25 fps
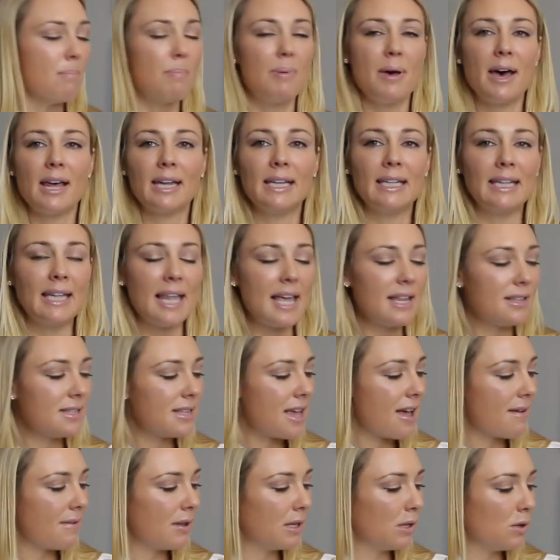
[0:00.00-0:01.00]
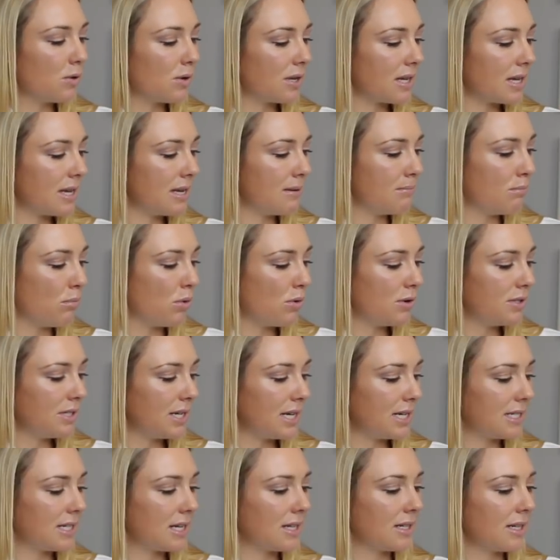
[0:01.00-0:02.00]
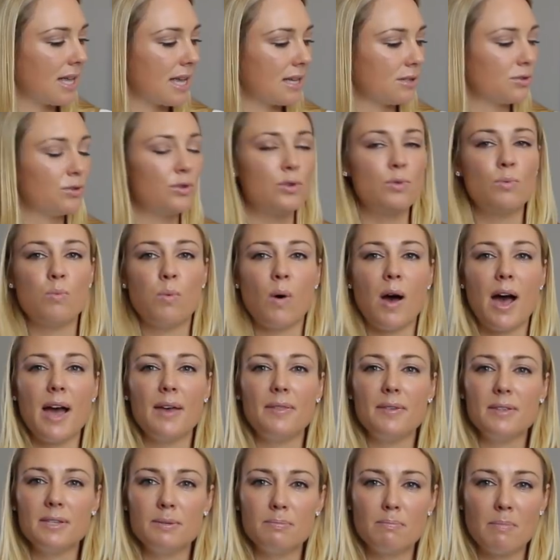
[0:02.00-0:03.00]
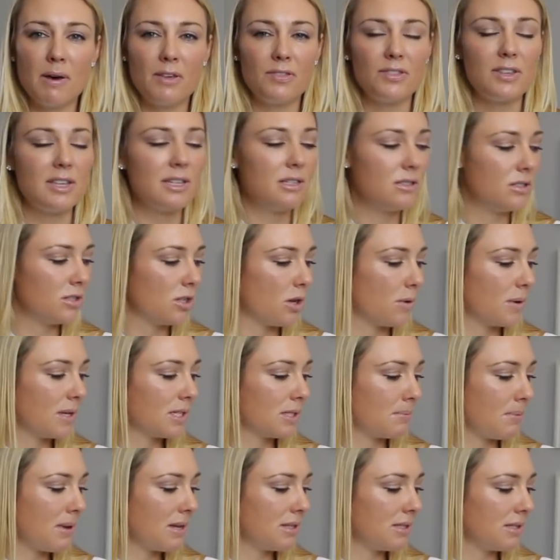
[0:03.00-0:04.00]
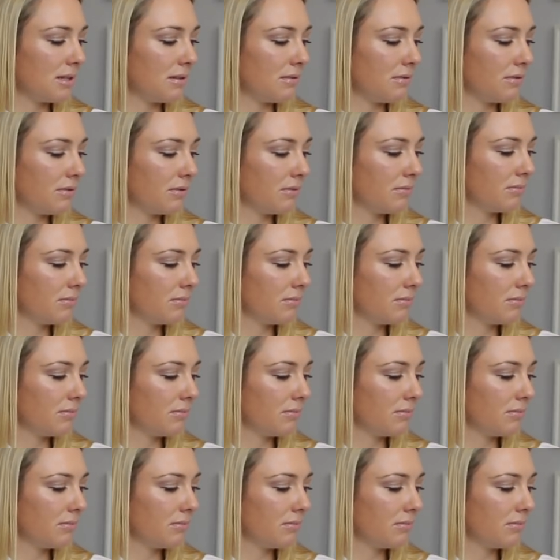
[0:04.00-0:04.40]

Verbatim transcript: But let's have a look in more detail as to why this month is so expensive.